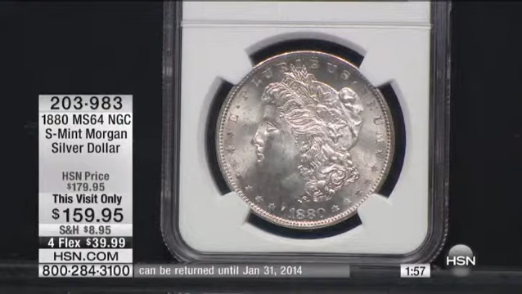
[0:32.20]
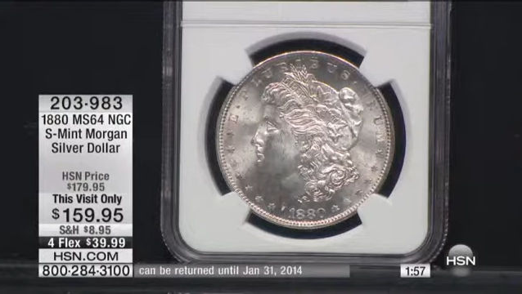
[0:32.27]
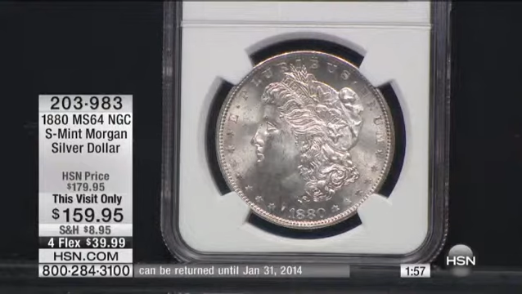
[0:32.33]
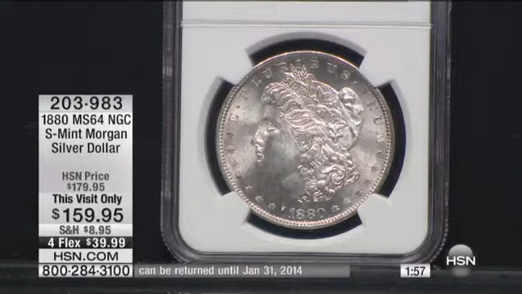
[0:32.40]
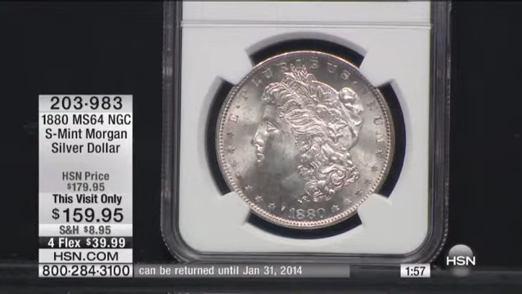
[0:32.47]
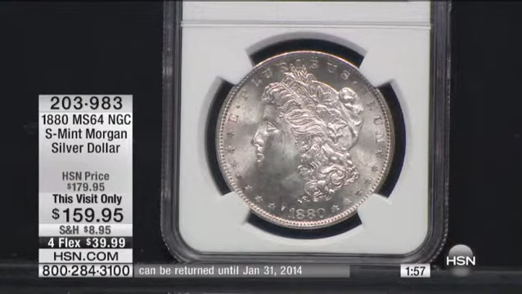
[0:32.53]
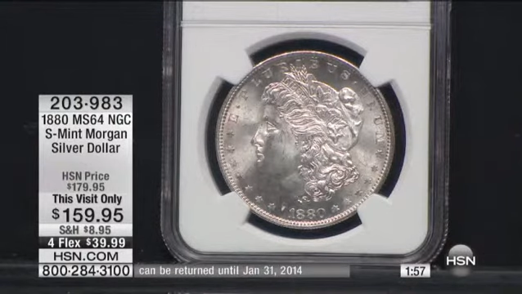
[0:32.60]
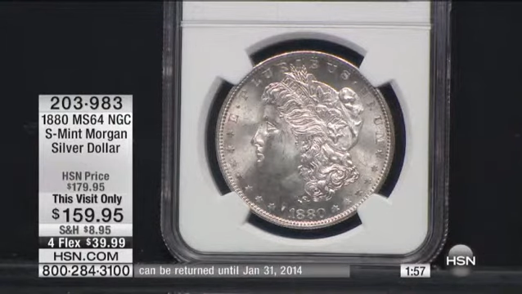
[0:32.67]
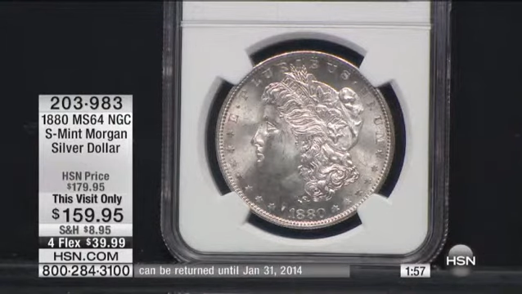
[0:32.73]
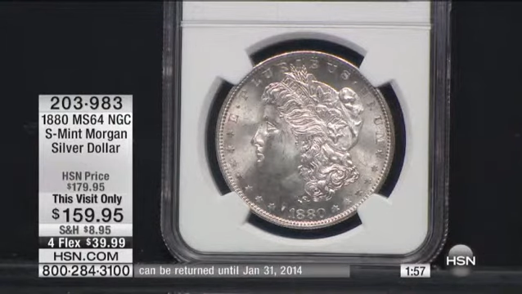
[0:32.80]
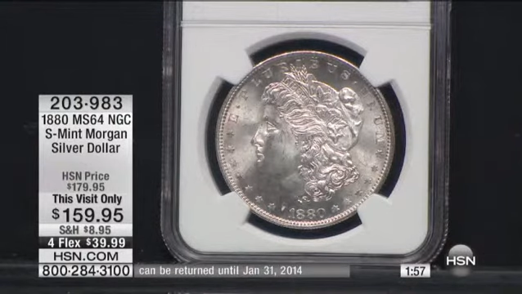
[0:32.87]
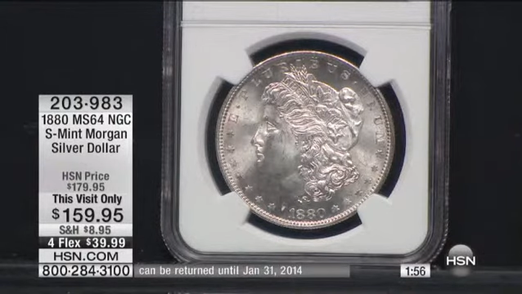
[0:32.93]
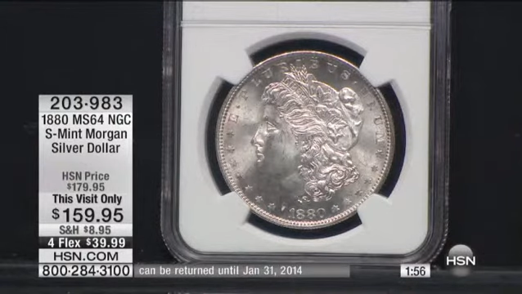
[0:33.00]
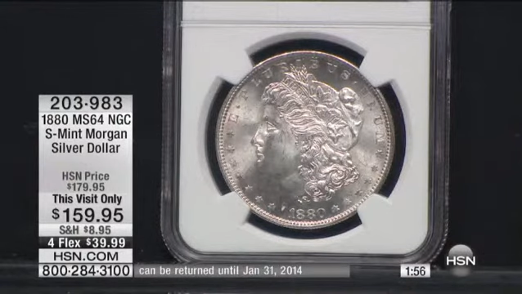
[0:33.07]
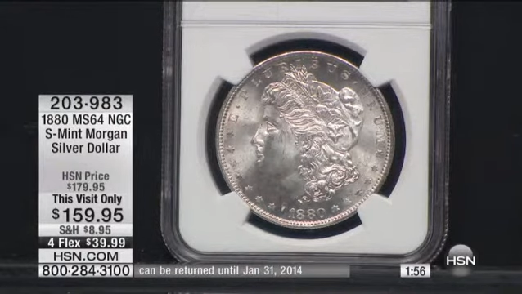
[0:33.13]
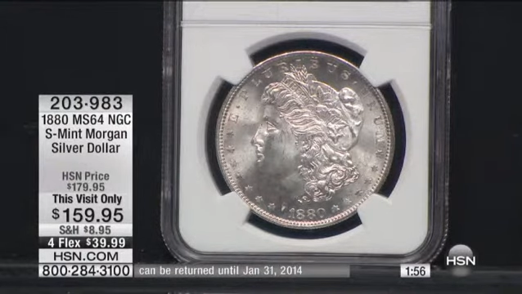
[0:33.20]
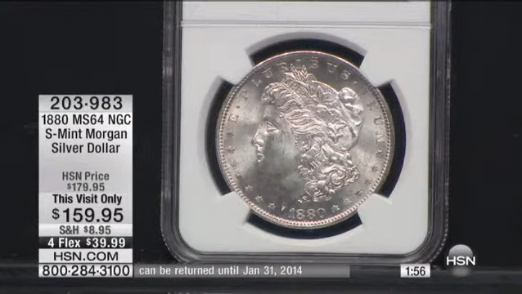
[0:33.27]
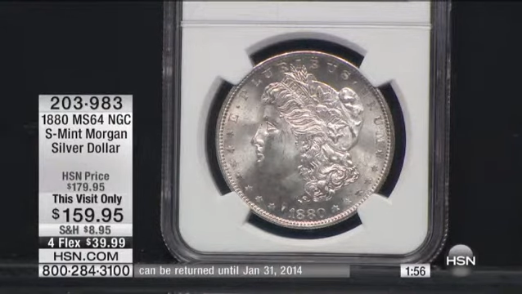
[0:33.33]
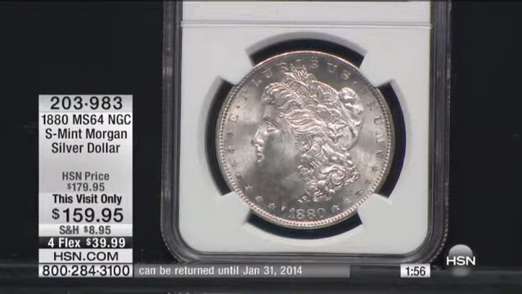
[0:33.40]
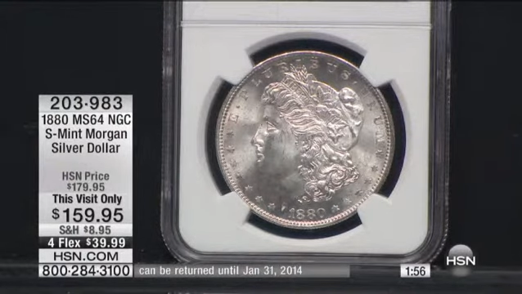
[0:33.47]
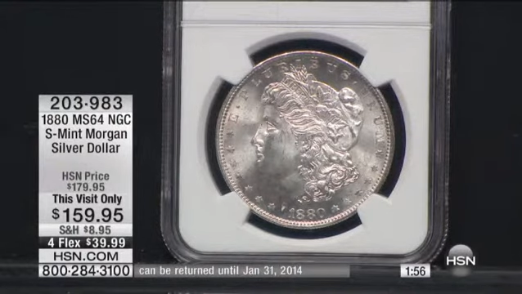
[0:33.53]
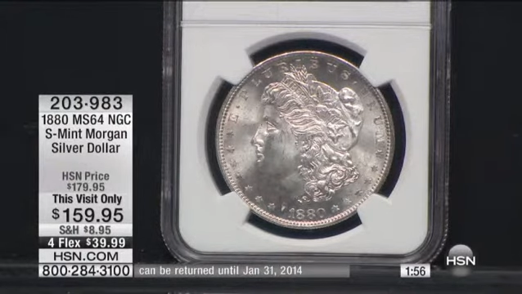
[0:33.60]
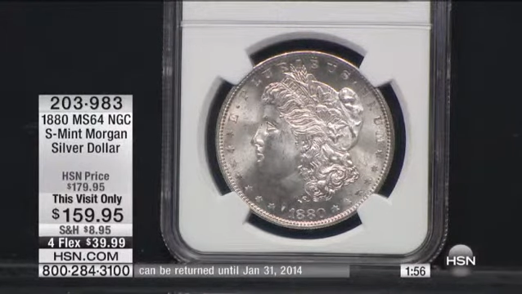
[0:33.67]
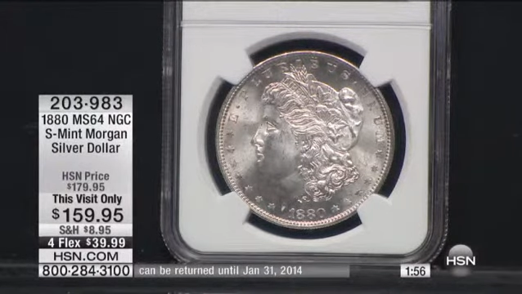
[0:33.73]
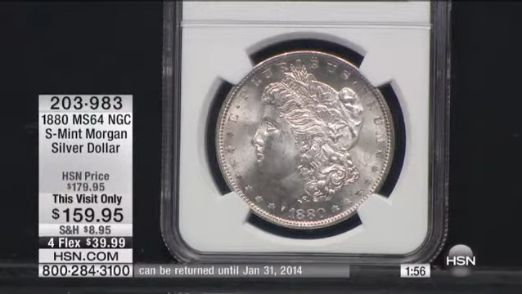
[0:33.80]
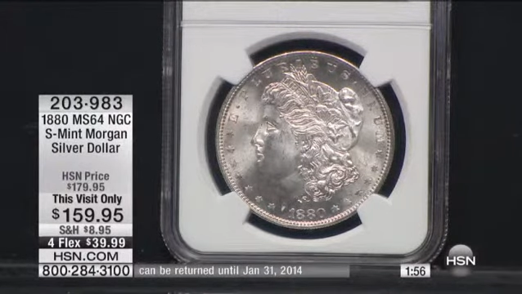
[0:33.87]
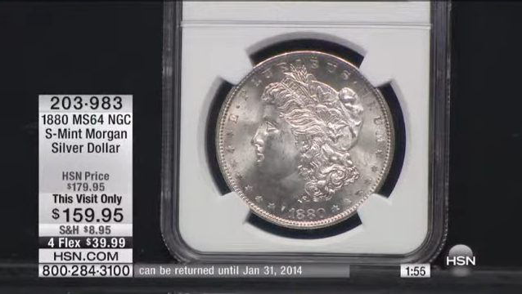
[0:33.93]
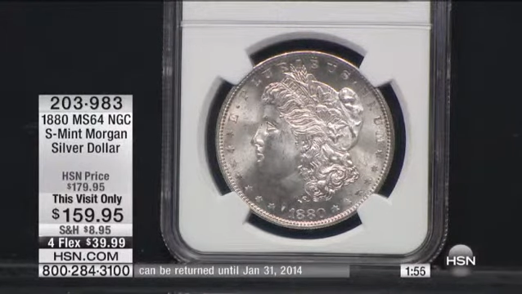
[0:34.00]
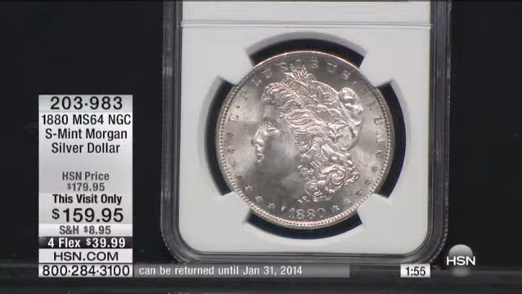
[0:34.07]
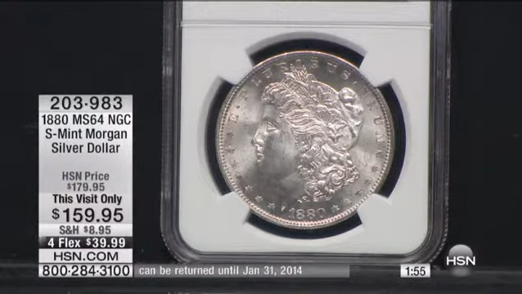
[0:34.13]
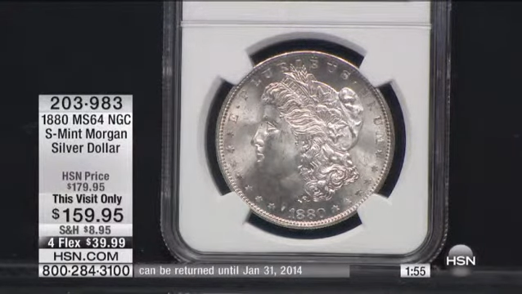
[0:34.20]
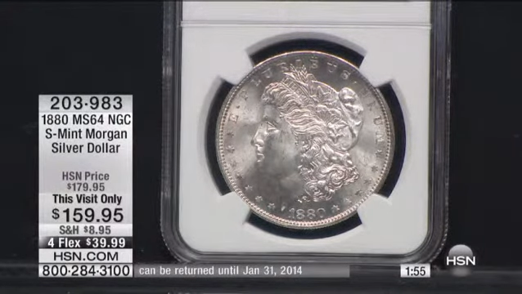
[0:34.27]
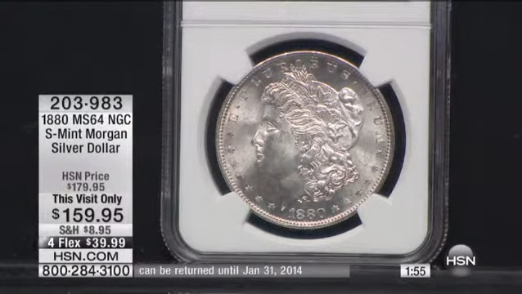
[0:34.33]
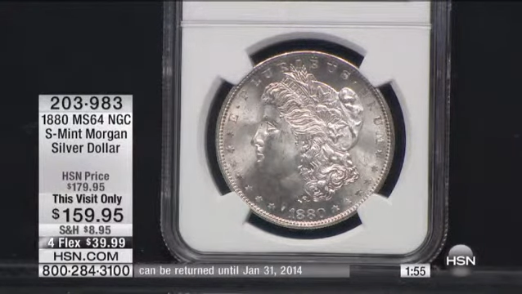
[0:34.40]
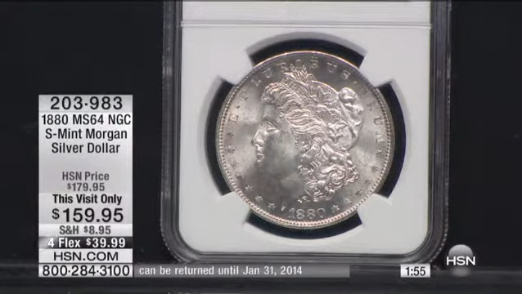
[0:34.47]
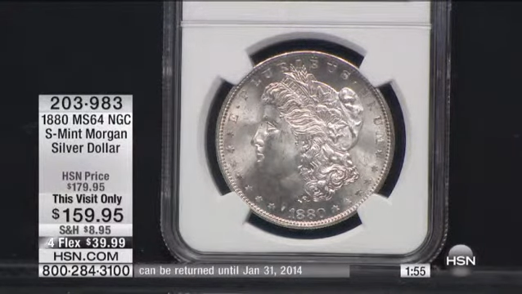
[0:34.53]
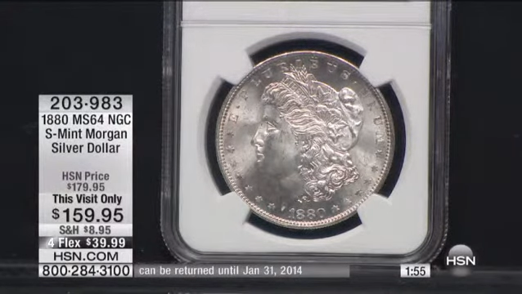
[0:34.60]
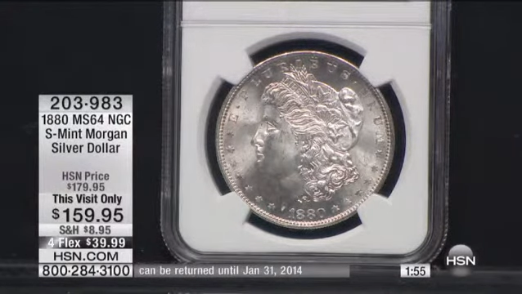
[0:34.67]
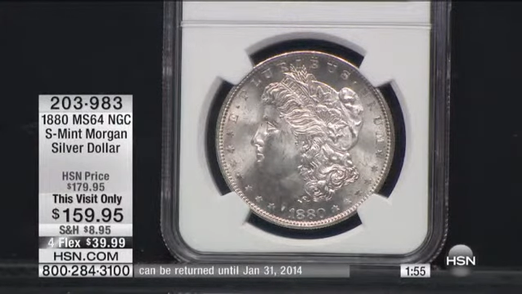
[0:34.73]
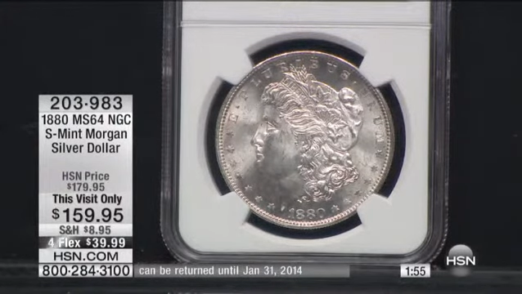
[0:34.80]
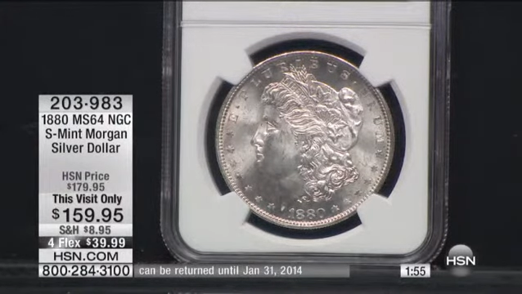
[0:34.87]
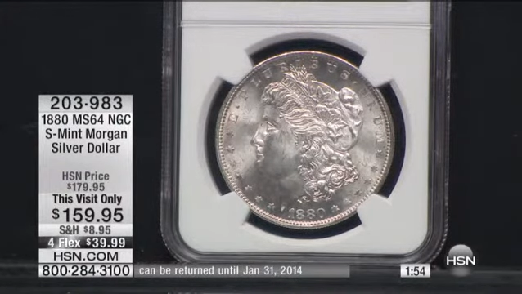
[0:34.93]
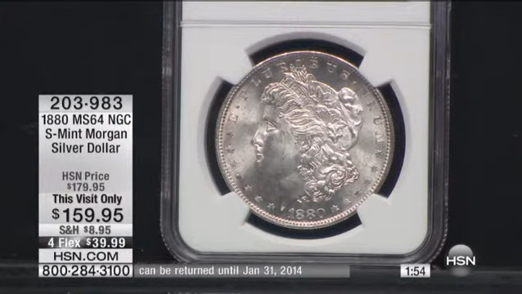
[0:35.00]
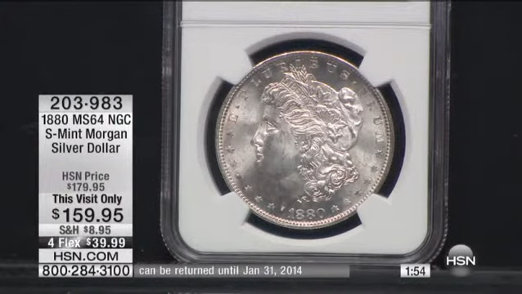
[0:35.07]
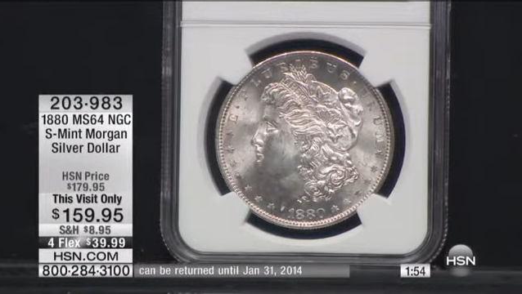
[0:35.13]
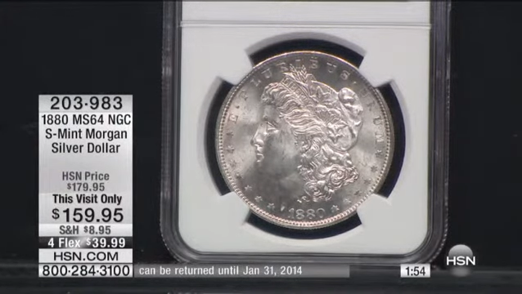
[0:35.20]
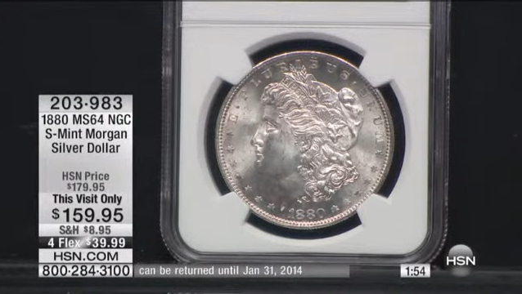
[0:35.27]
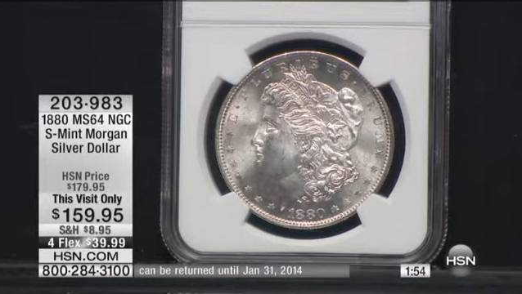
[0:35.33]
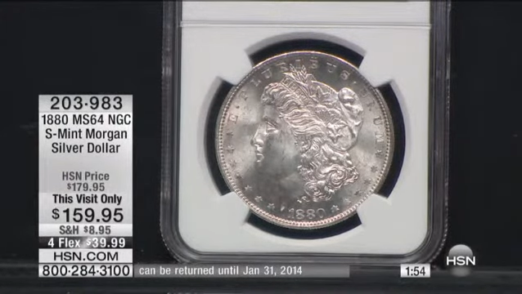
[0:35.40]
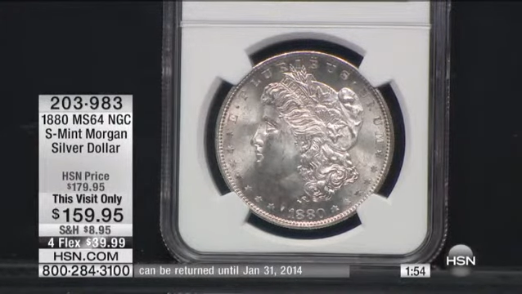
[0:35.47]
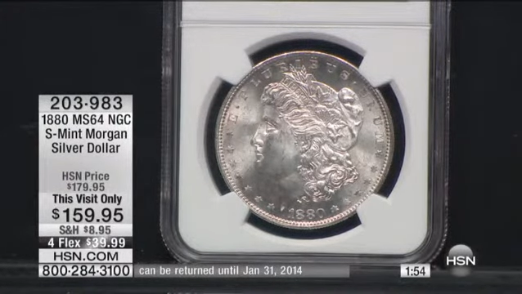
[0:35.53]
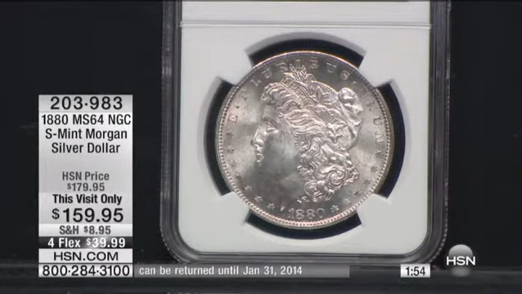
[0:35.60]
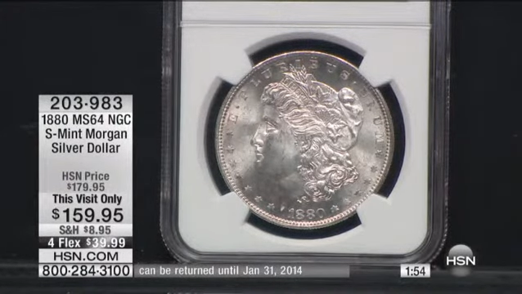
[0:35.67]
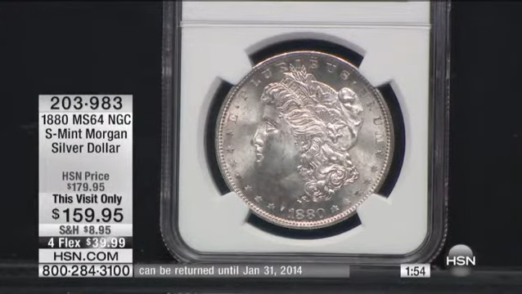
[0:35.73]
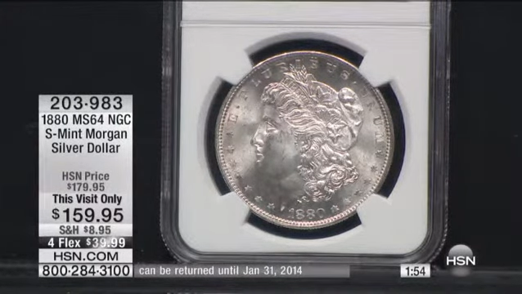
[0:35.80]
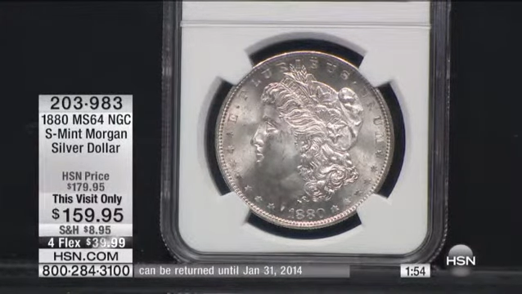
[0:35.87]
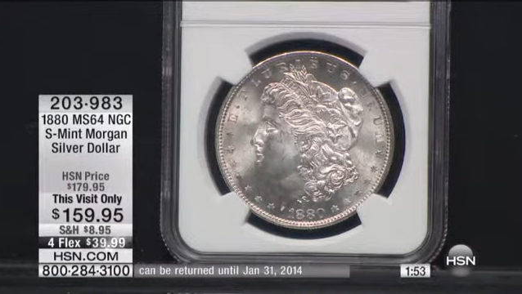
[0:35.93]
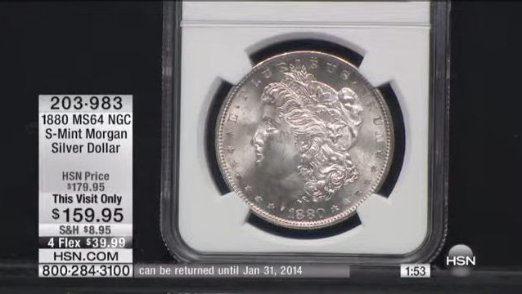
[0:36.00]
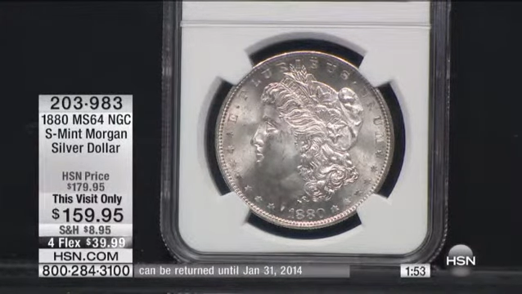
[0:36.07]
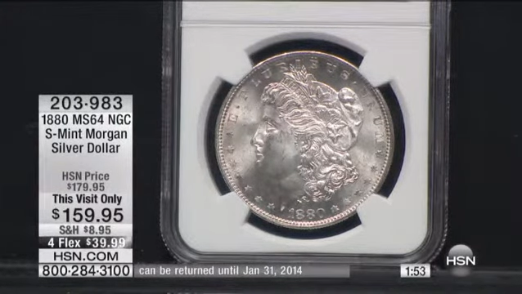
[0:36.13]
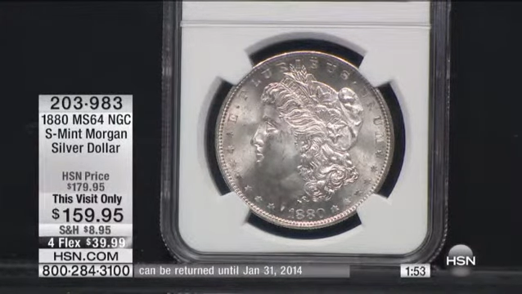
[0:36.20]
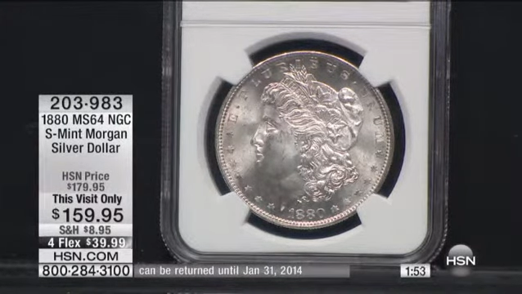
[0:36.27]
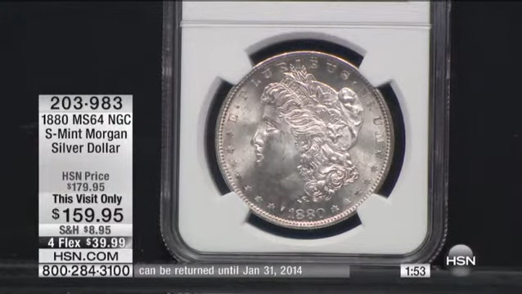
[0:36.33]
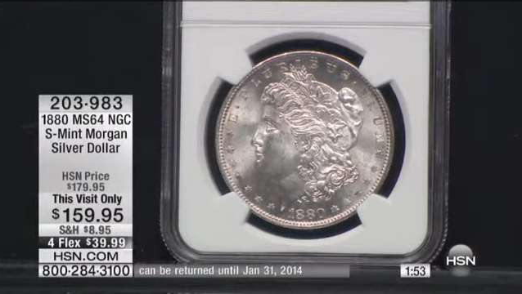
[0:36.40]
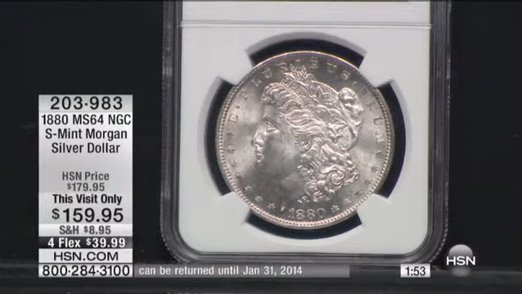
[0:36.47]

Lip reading: (no speaker visible)